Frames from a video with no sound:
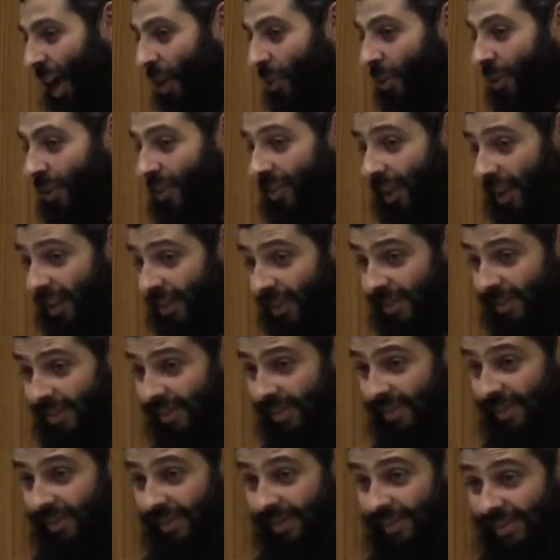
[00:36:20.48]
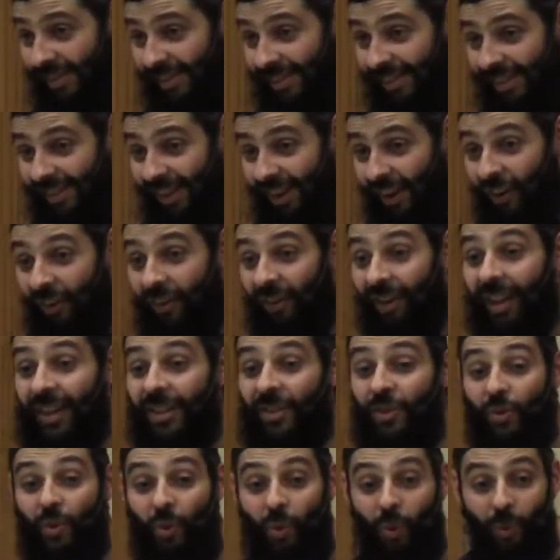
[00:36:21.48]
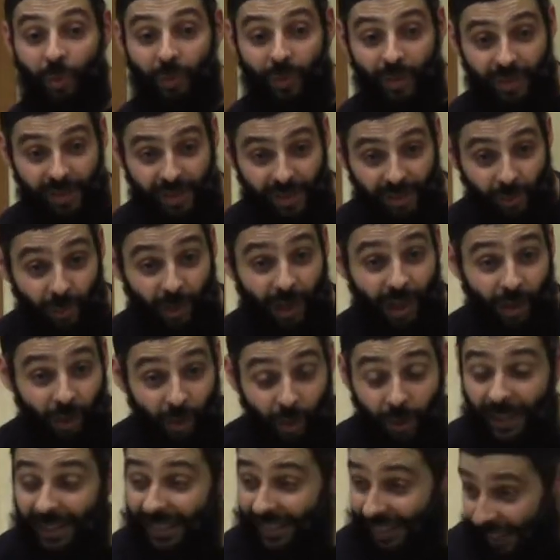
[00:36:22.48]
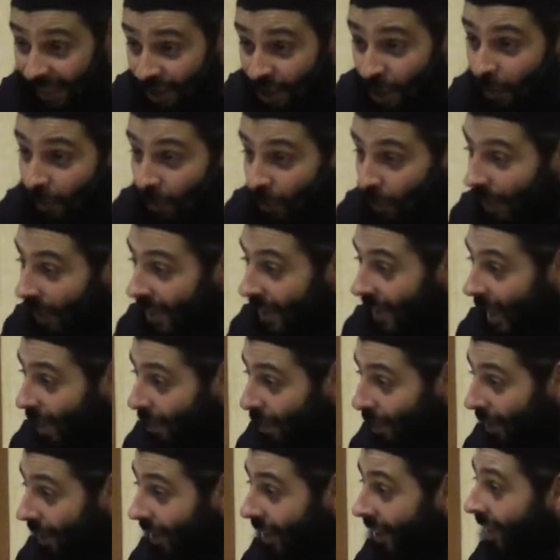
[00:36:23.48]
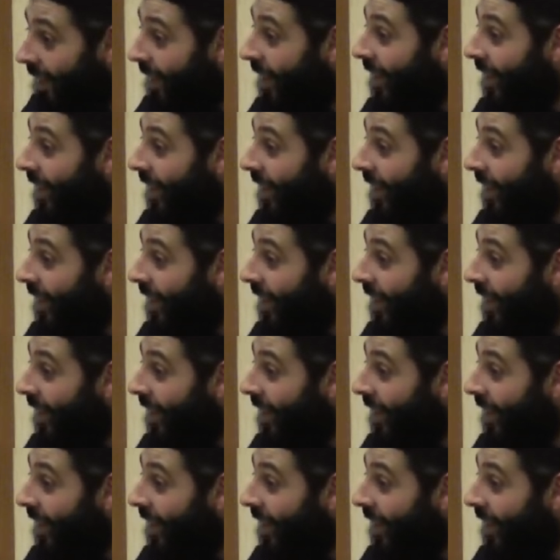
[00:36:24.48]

Our tongues are like scorpions. When I look at Egypt, for example,